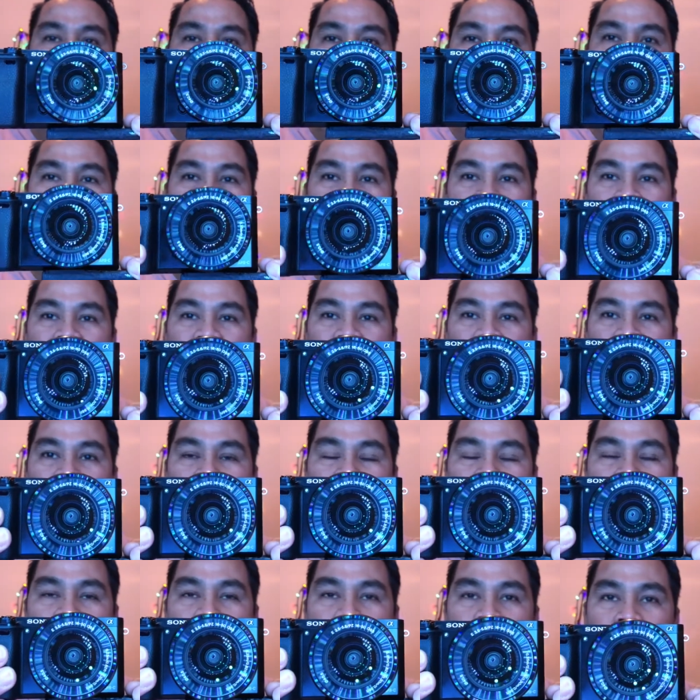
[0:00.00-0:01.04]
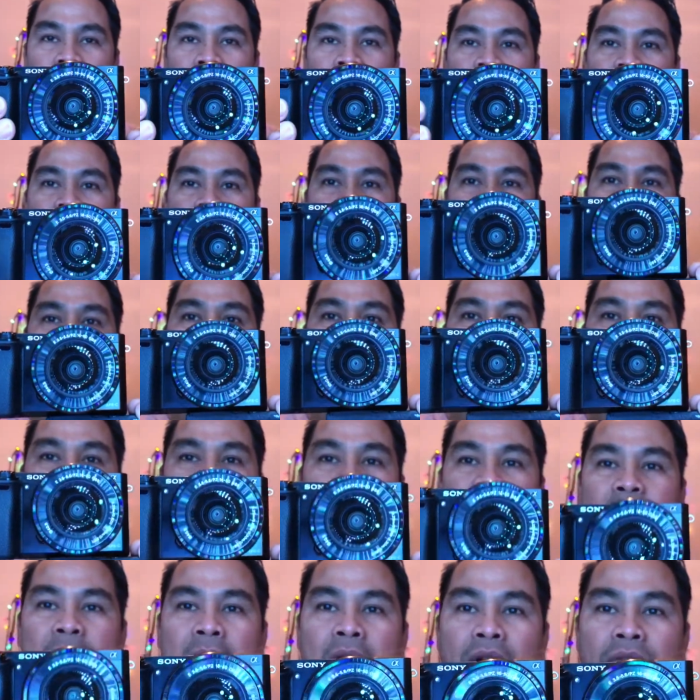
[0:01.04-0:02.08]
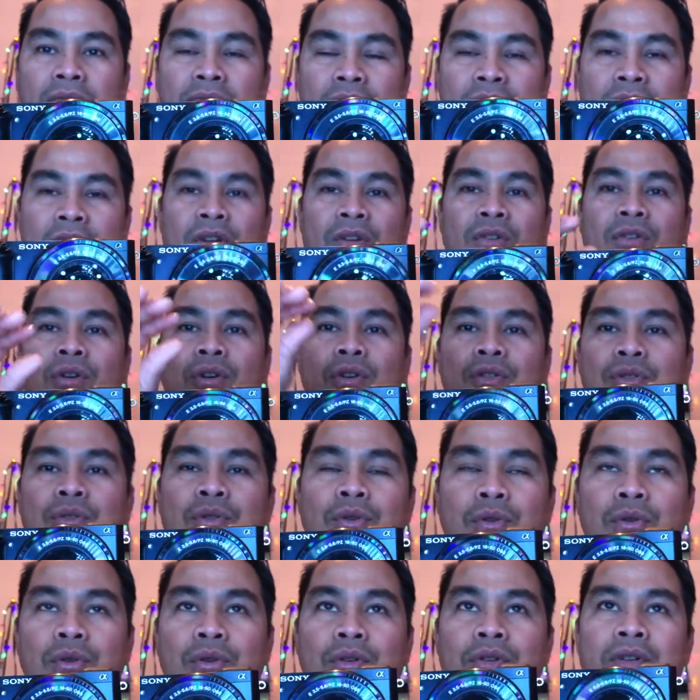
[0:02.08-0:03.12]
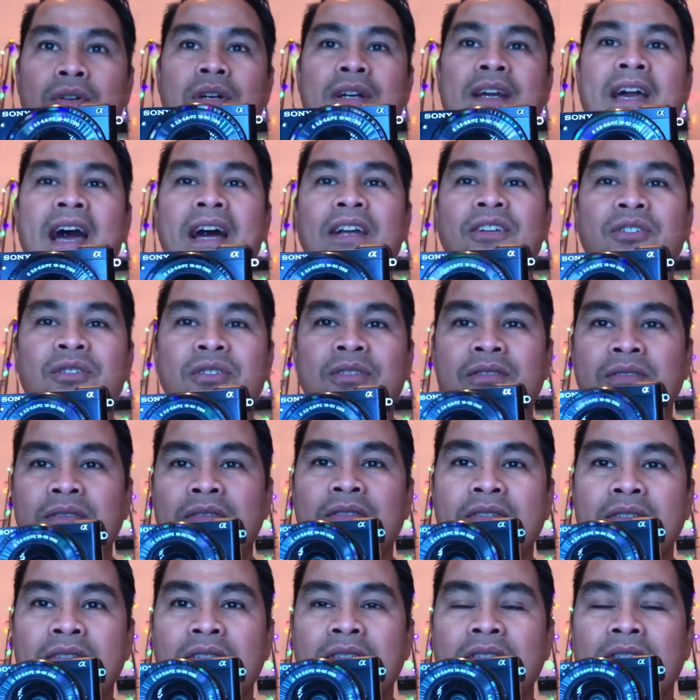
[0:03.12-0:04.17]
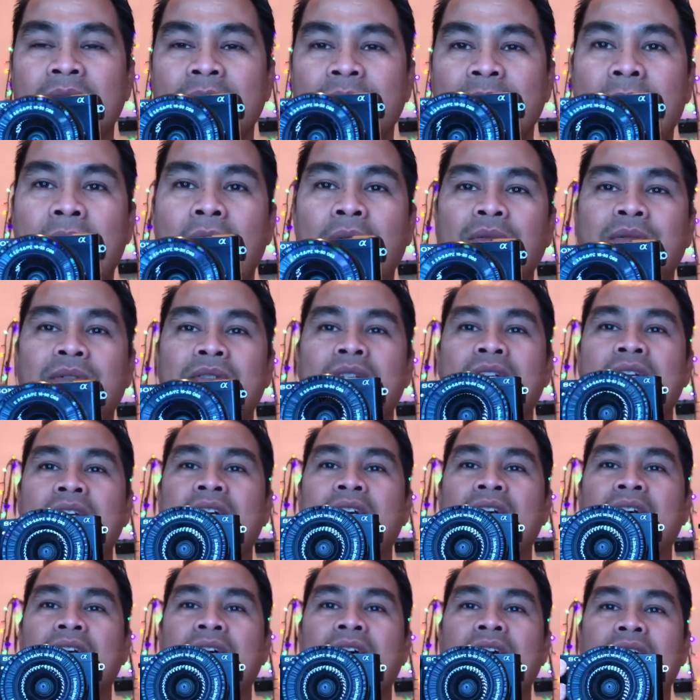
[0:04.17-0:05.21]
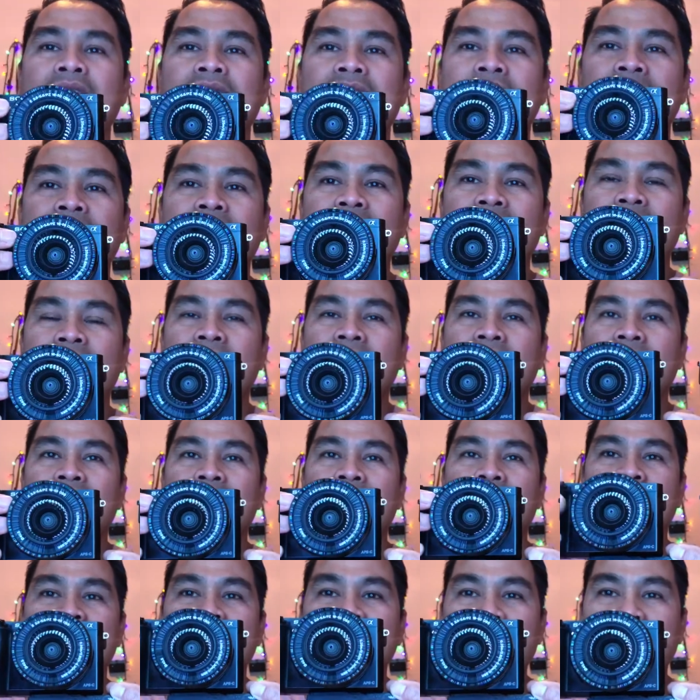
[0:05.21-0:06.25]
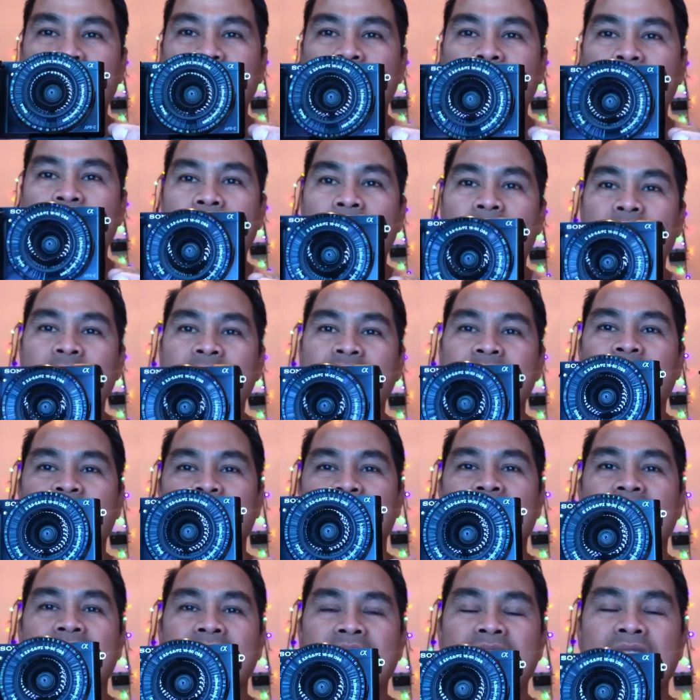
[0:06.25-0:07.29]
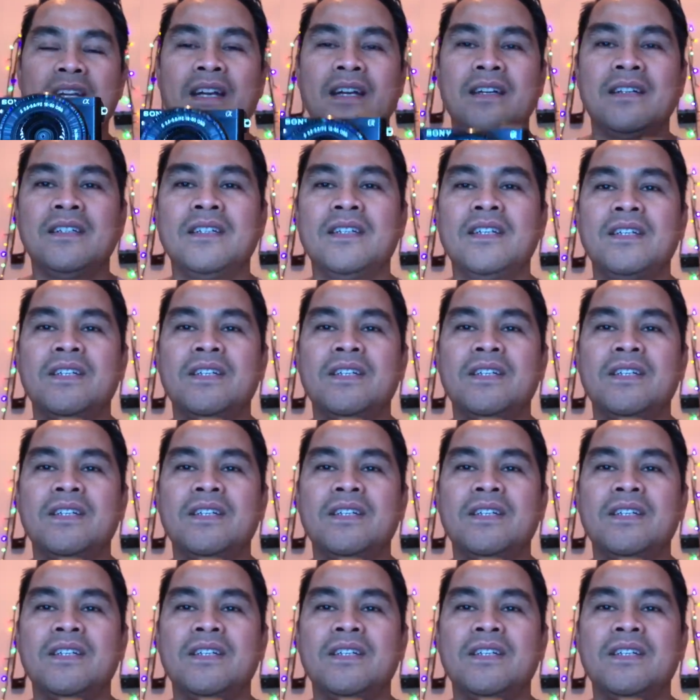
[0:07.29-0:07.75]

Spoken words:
Buy an adapter, the E mount, go to Canon mount and Nikon mount, something like that.